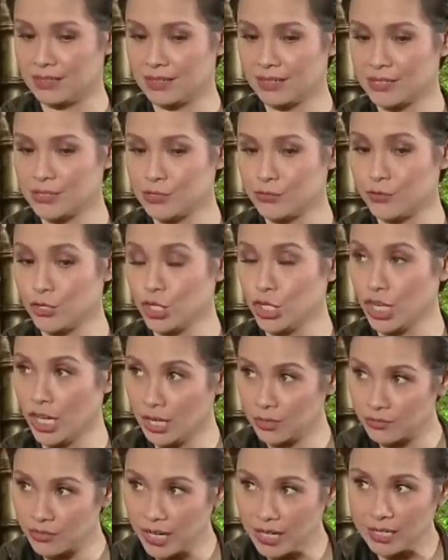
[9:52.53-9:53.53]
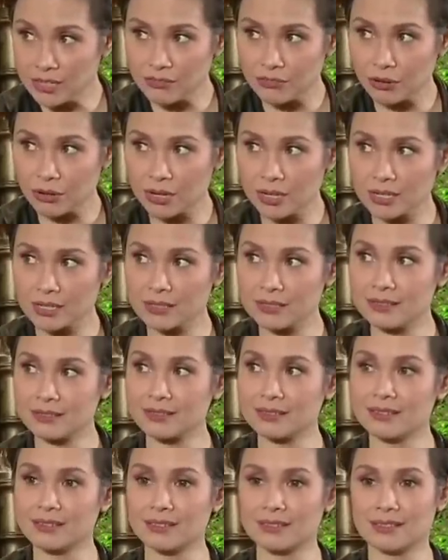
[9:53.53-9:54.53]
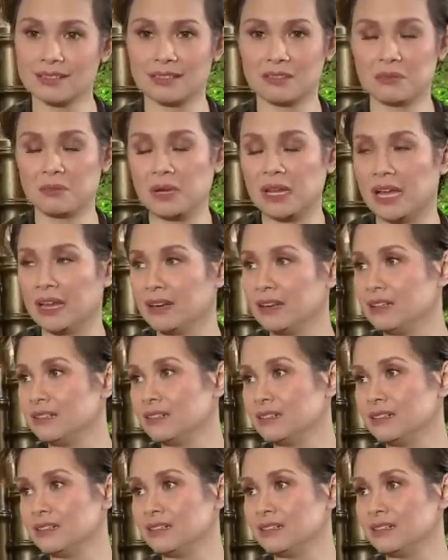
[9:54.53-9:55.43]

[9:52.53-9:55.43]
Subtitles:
because if you're not ready for it, wala rin.